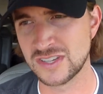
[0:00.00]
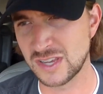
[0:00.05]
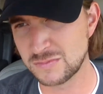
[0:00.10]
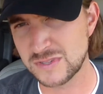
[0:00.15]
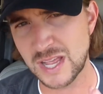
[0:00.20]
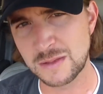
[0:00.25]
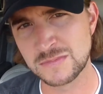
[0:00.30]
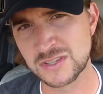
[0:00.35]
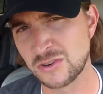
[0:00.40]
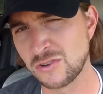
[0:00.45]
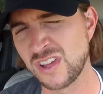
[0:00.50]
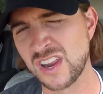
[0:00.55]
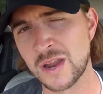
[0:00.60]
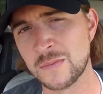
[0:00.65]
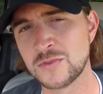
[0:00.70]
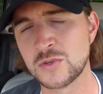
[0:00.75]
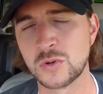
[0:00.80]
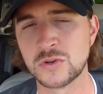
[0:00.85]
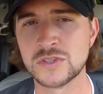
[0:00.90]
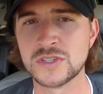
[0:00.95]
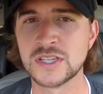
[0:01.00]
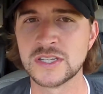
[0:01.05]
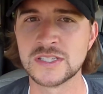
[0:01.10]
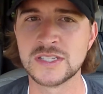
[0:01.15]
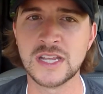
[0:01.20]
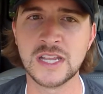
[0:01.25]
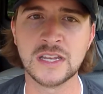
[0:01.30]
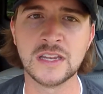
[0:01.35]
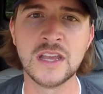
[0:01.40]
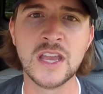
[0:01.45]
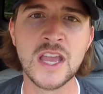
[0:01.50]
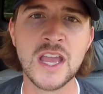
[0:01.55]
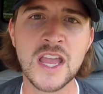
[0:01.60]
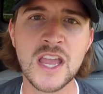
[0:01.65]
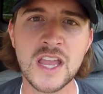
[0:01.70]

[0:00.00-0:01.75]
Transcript: Sometimes it'll get up towards 16.